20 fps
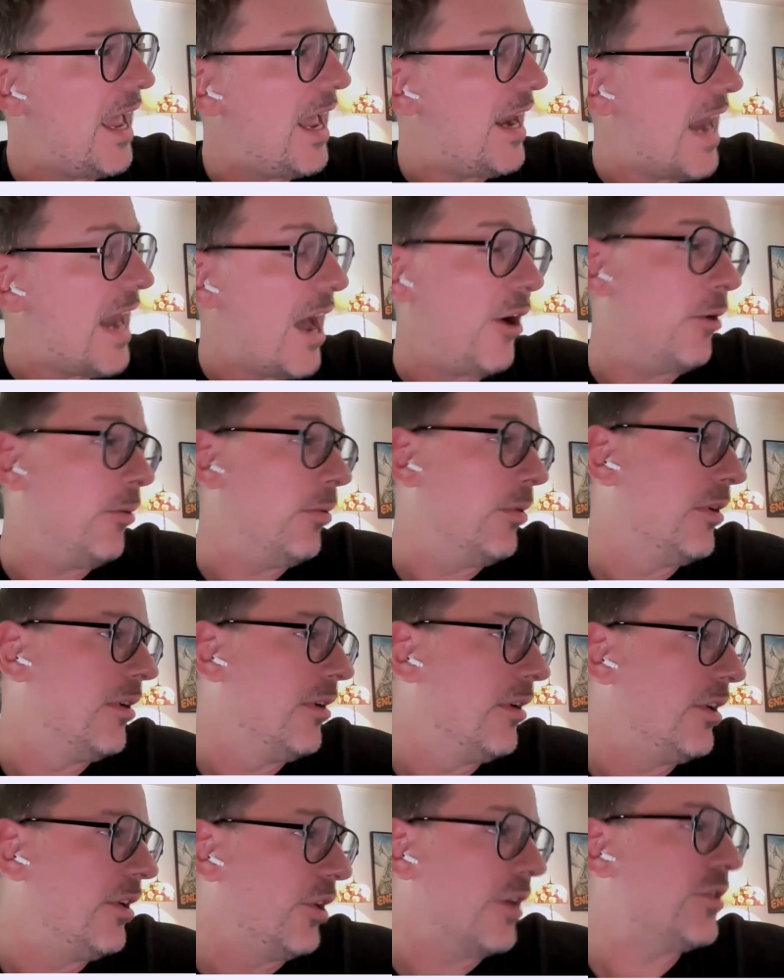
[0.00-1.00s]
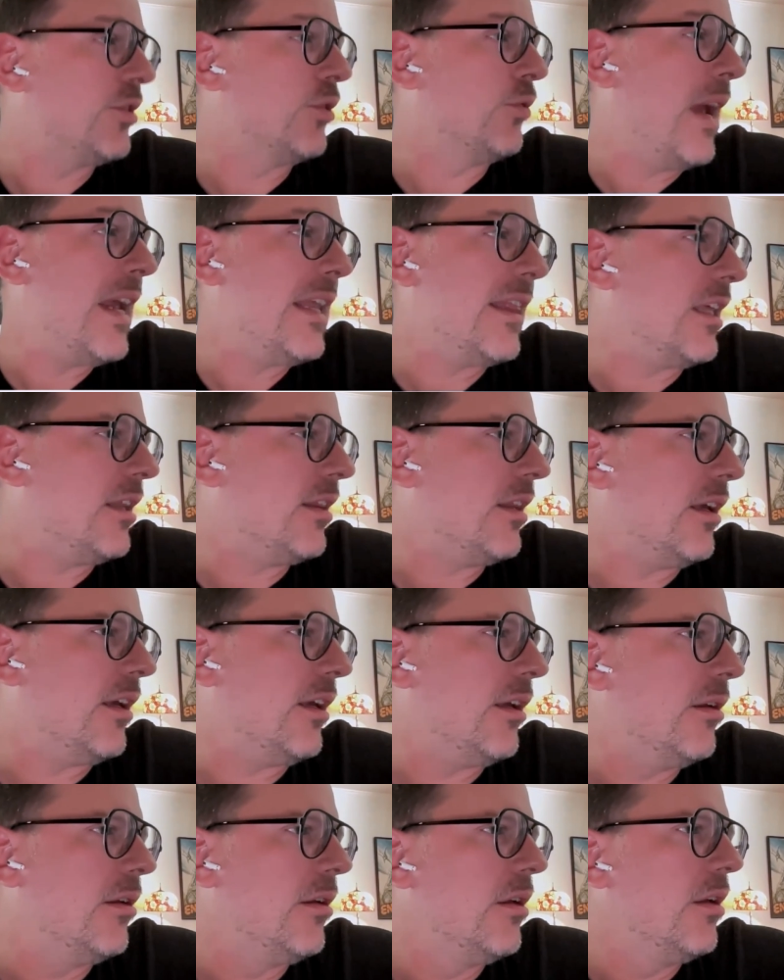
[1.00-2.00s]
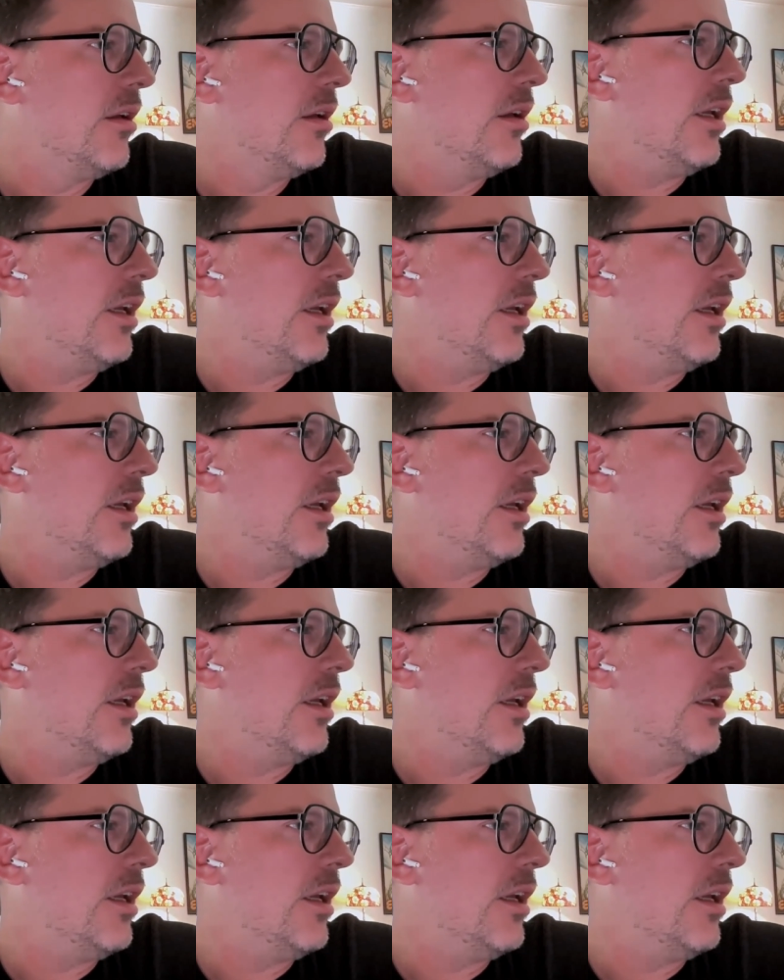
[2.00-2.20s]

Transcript: And now you're also right that